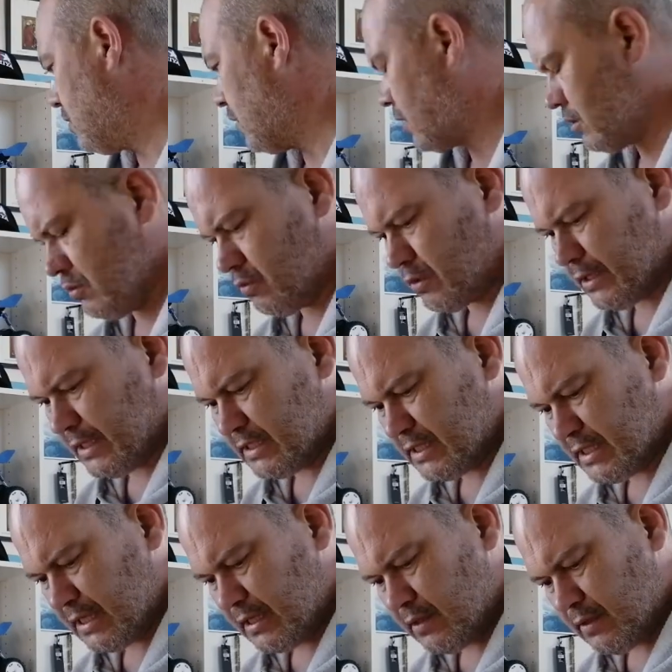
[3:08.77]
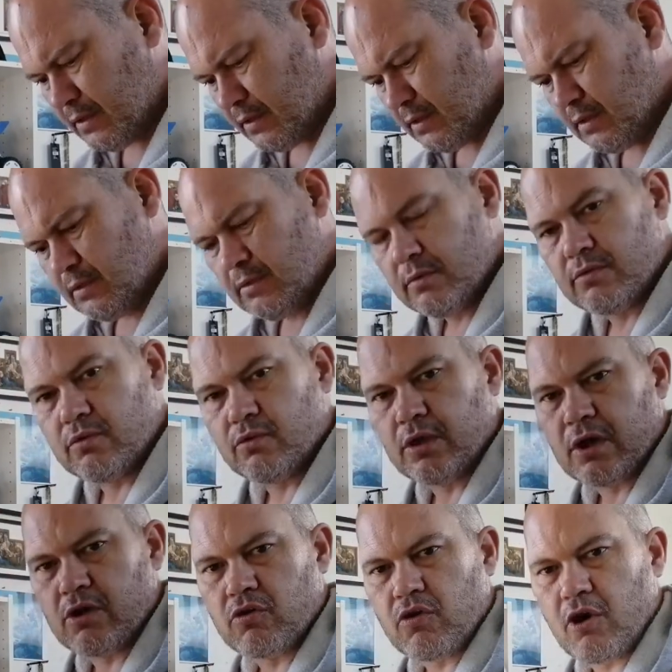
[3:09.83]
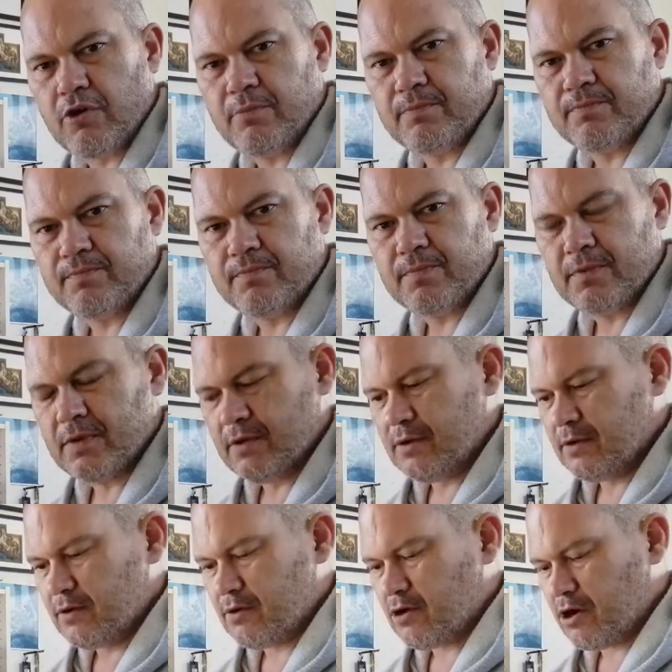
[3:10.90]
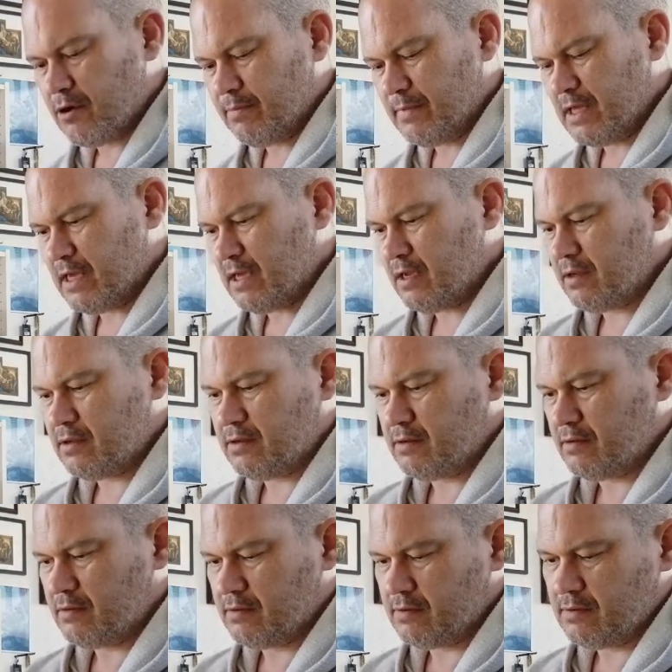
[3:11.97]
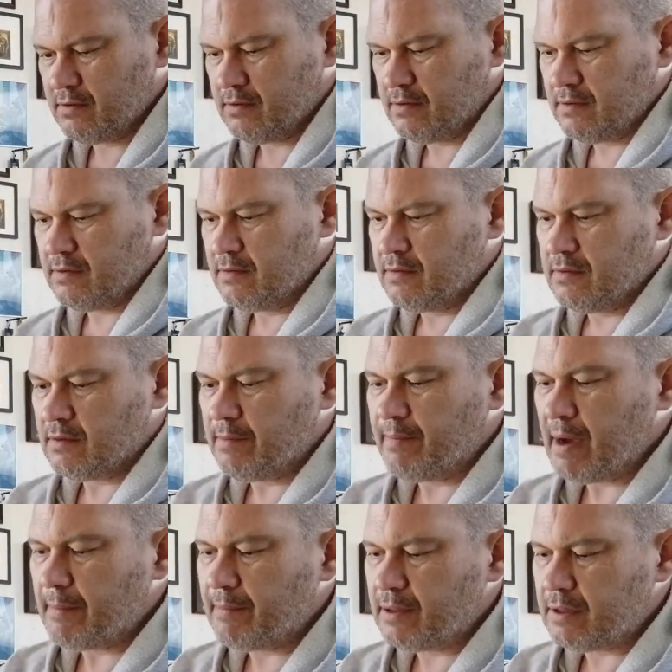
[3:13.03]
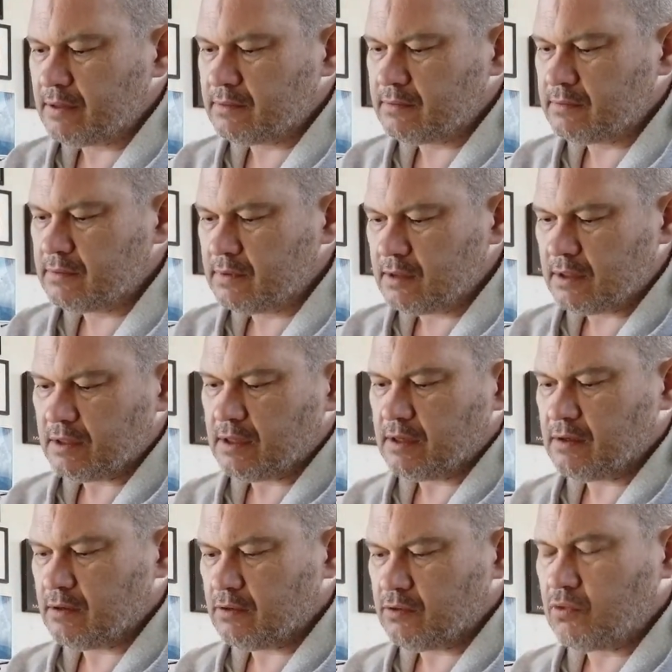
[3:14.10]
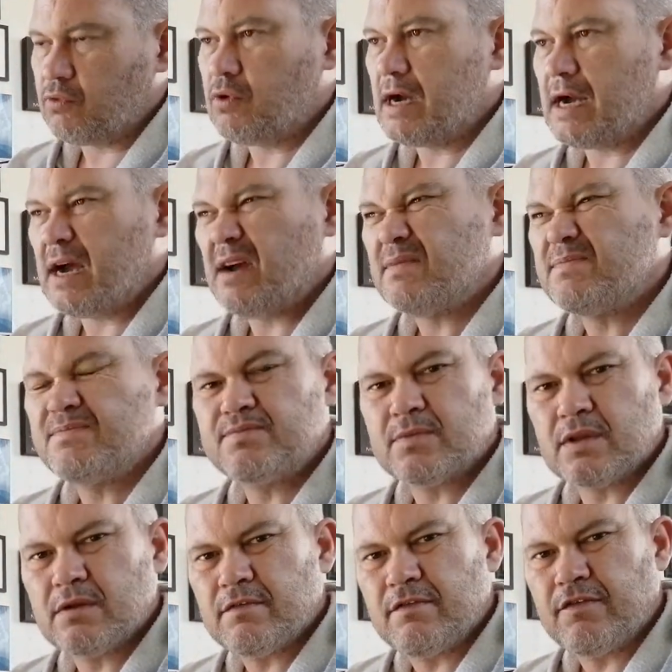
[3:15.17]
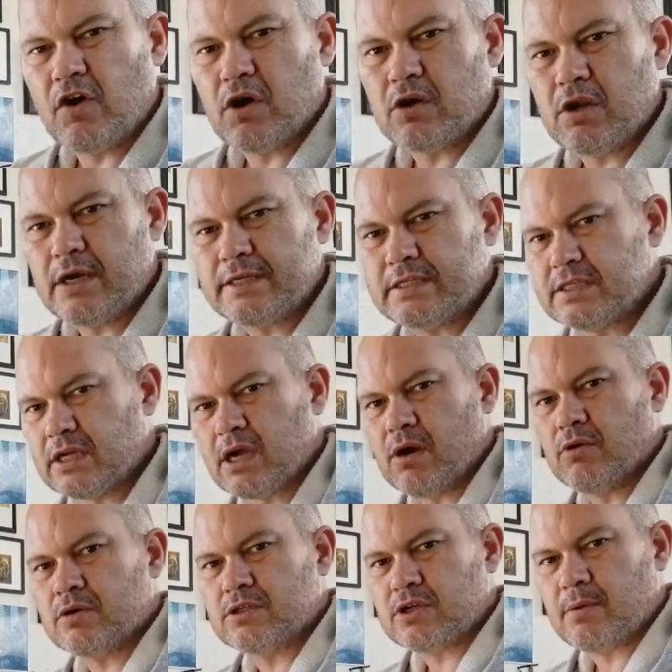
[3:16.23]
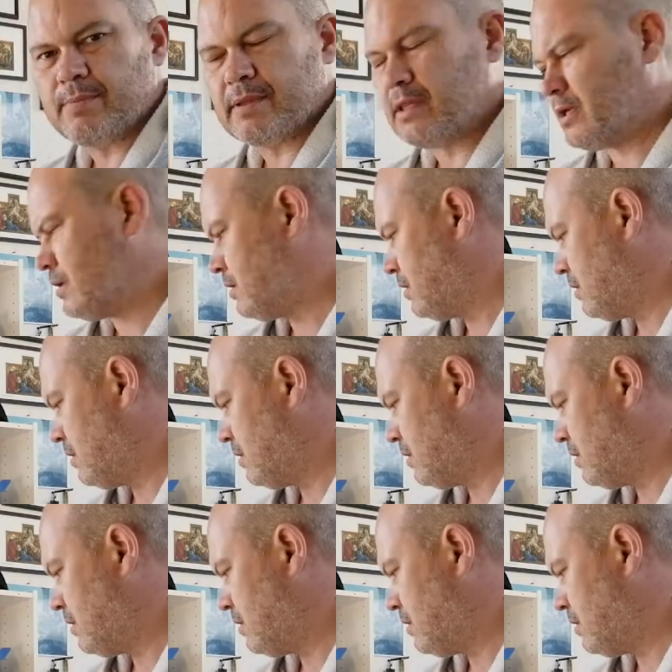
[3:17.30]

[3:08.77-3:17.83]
I can already see all the chrome there, bumper, and the little fog lights that go on top of